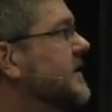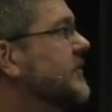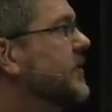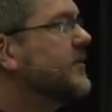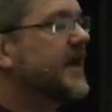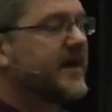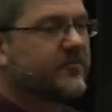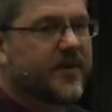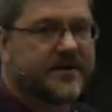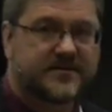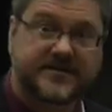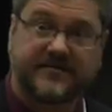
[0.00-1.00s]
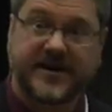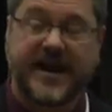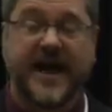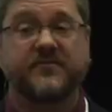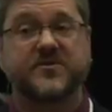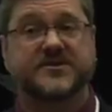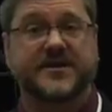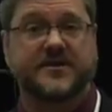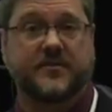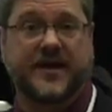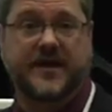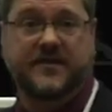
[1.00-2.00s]
we only have about
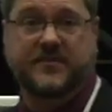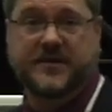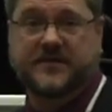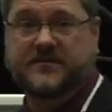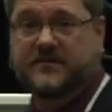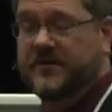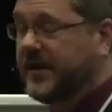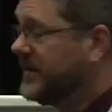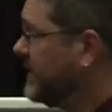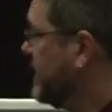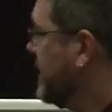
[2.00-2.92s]
7.5% abandonment, right?